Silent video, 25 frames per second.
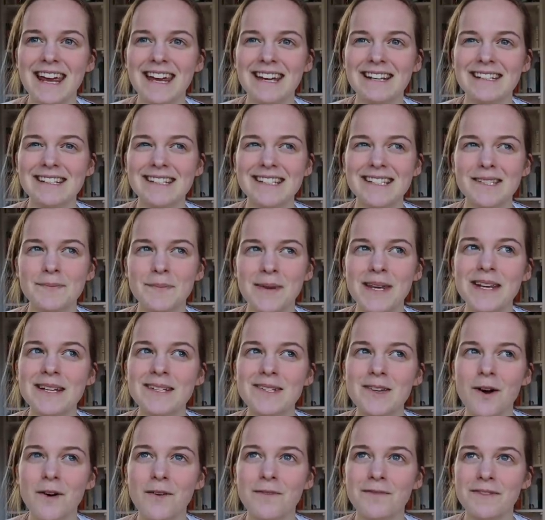it
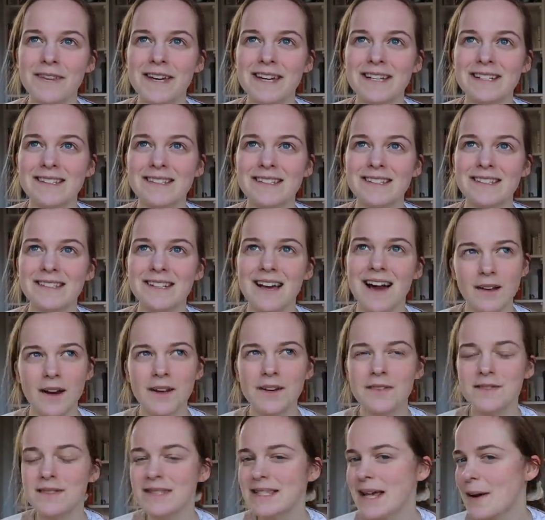speaks of this
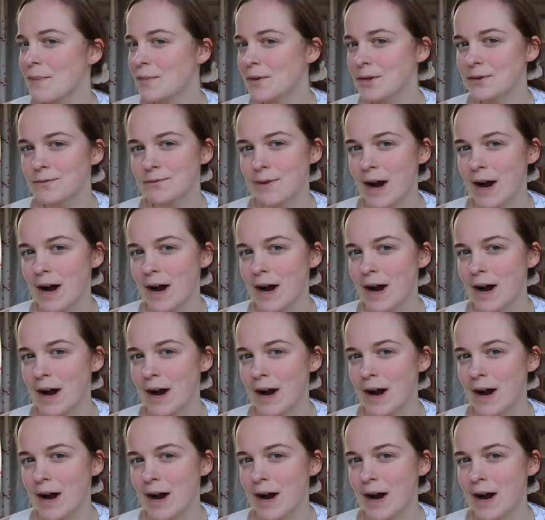kind of separate